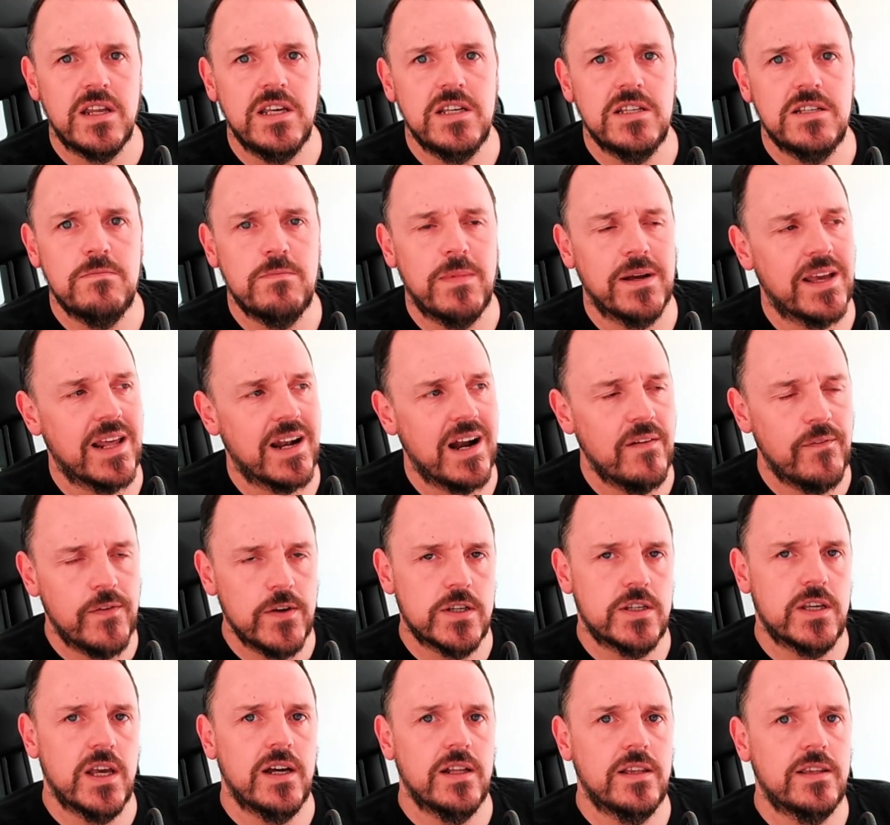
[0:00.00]
reason my
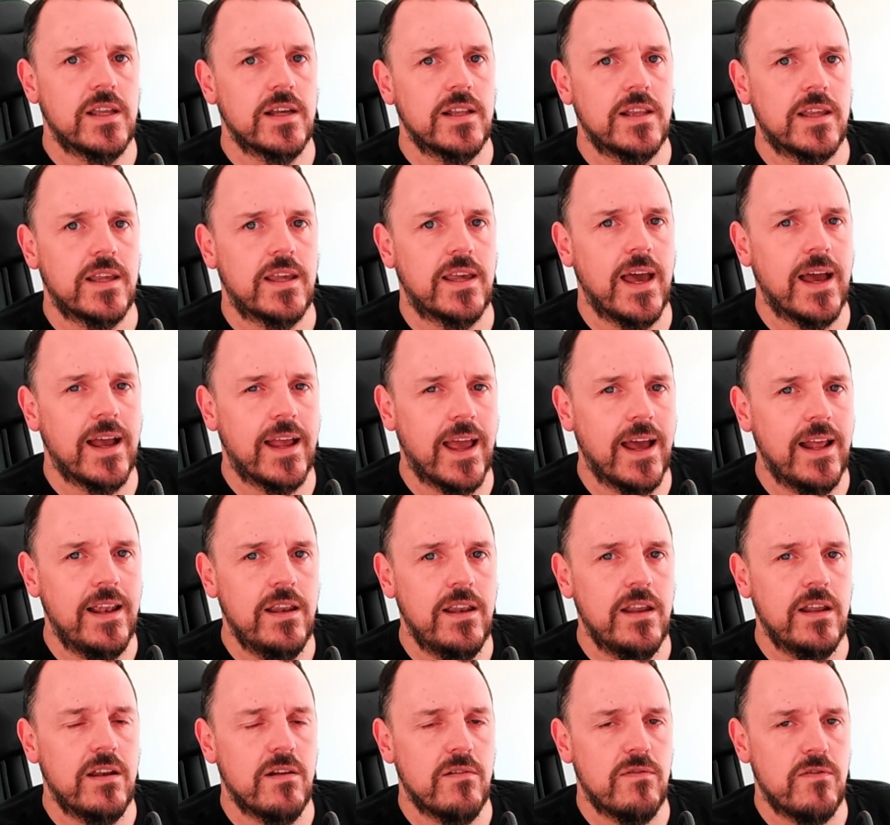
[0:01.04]
graphics card didn't kick
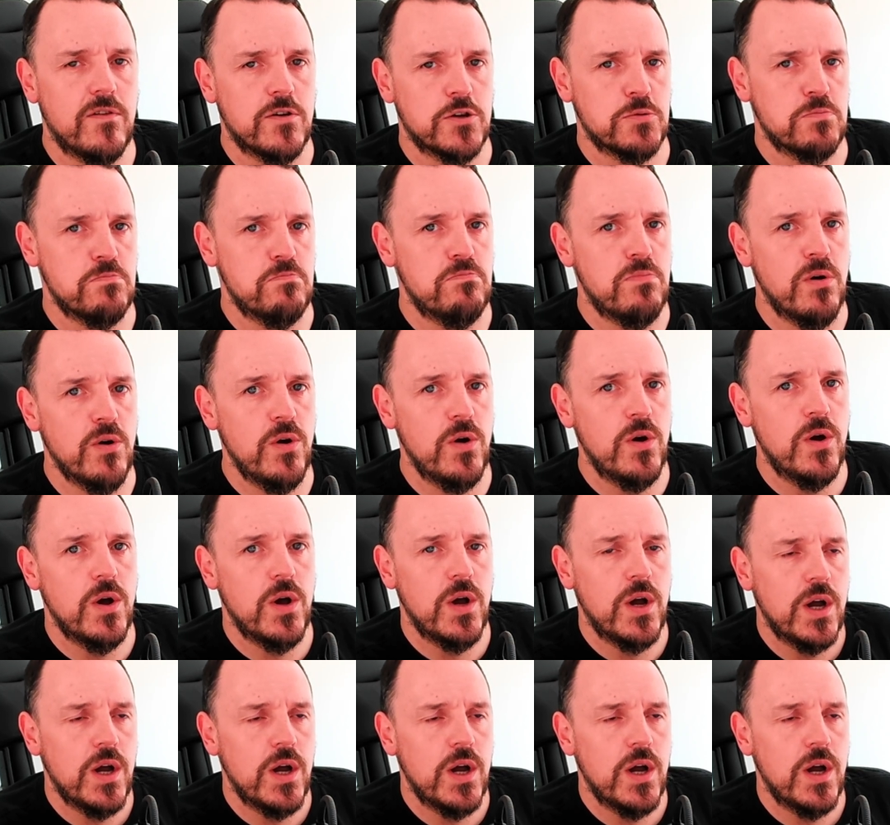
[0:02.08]
in in the first boot.